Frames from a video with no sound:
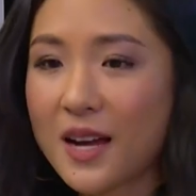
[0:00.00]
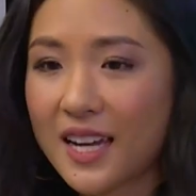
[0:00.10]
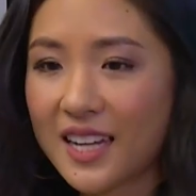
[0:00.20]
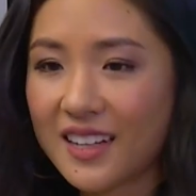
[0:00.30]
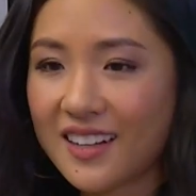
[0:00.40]

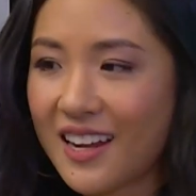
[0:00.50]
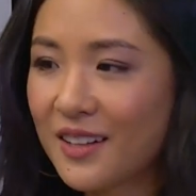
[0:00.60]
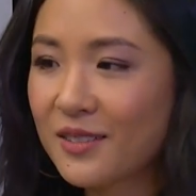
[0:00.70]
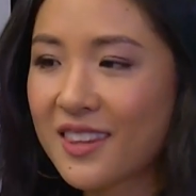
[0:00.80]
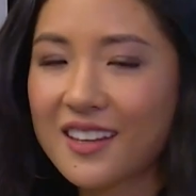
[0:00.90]
Right, and but I
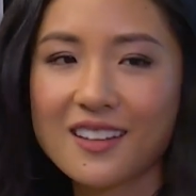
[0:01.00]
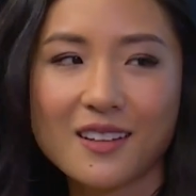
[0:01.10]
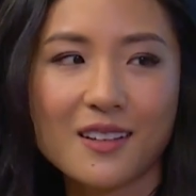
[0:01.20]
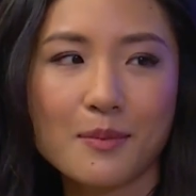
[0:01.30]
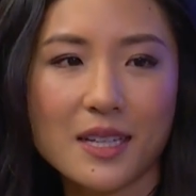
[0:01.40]
don't think it
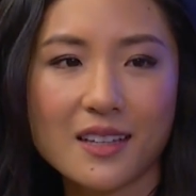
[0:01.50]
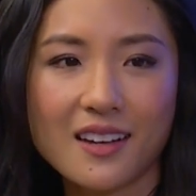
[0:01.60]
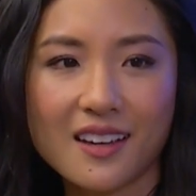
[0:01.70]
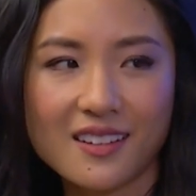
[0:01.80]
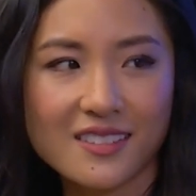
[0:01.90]
can be
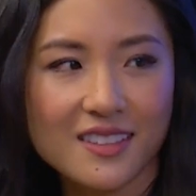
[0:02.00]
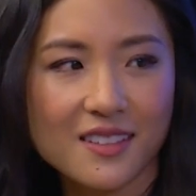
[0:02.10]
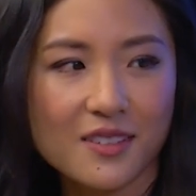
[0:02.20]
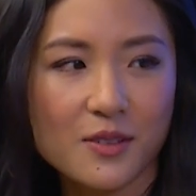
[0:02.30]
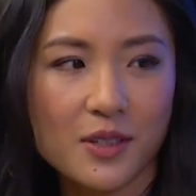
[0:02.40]
contained in
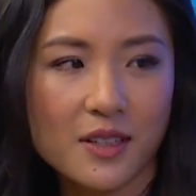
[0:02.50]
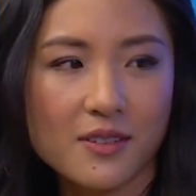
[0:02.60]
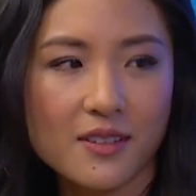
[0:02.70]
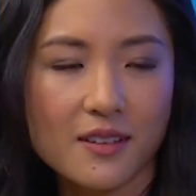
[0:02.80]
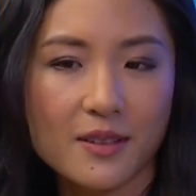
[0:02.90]
the studio,
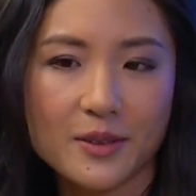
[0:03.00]
so...